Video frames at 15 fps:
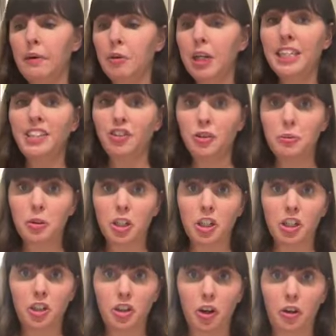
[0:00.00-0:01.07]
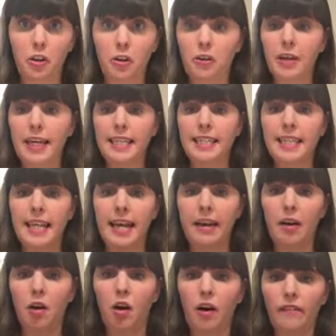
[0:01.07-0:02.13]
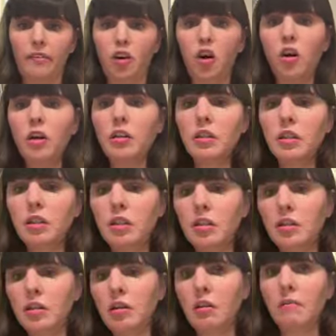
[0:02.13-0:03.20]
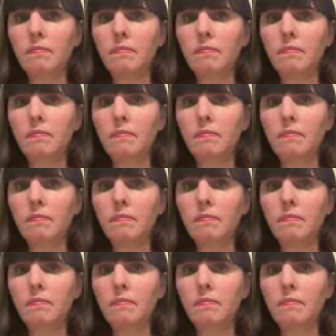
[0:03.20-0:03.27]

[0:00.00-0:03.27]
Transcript: Now what I do want to show you is that I've got